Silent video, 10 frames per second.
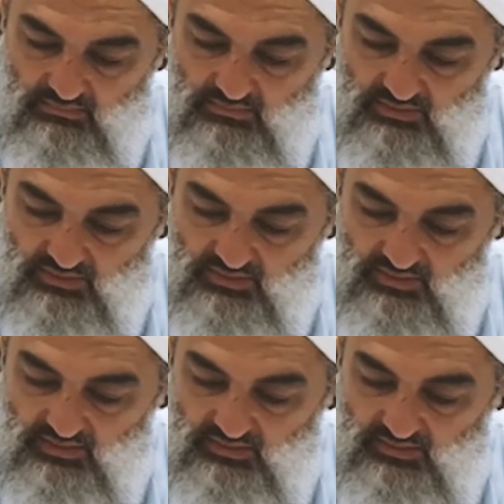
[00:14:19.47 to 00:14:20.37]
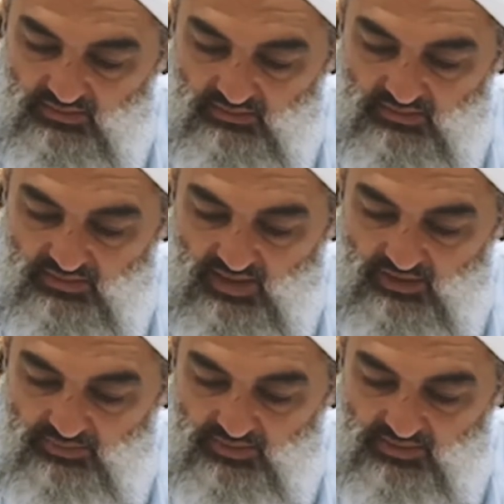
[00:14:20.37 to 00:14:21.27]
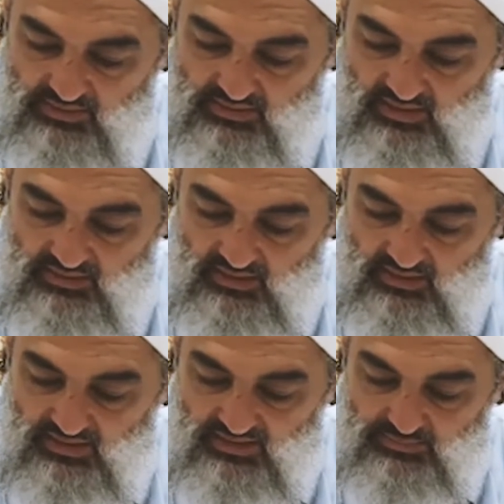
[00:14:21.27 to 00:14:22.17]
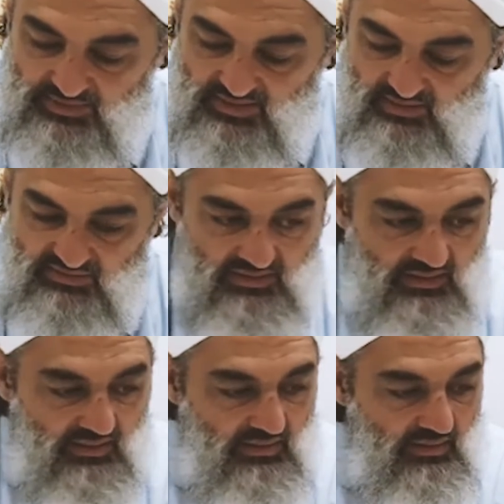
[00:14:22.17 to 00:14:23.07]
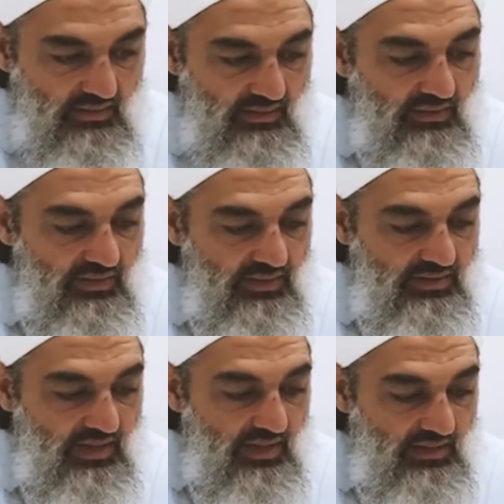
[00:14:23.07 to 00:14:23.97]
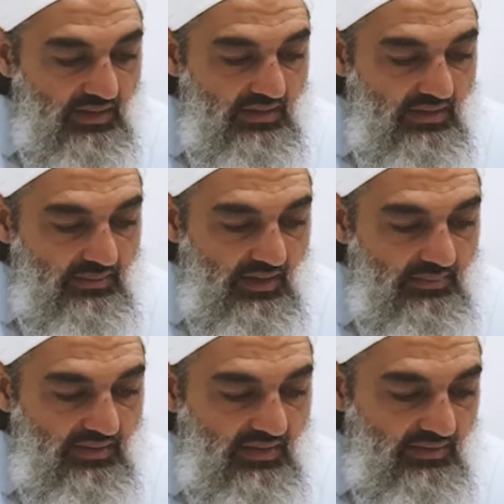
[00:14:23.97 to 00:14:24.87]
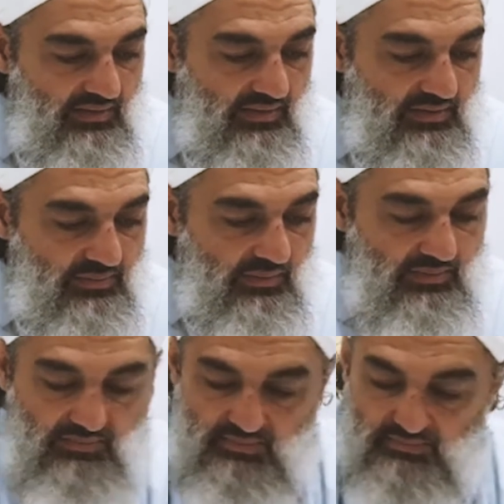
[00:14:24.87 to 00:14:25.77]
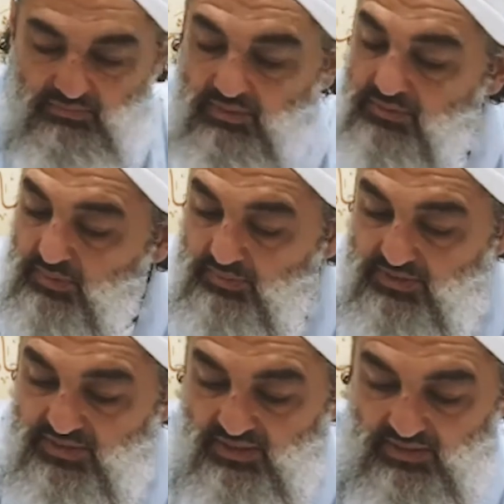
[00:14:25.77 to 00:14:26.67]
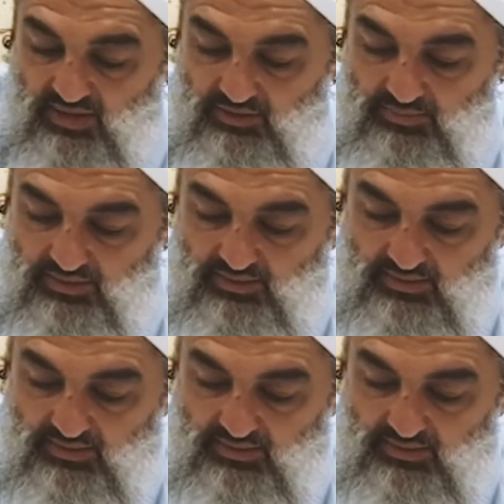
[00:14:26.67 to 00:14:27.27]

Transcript: Not in the Arabic. It says, An Yahya ibn Kathir. Here it is, Yahya ibn Abi Kathir. It's probably missing it in the Arabic.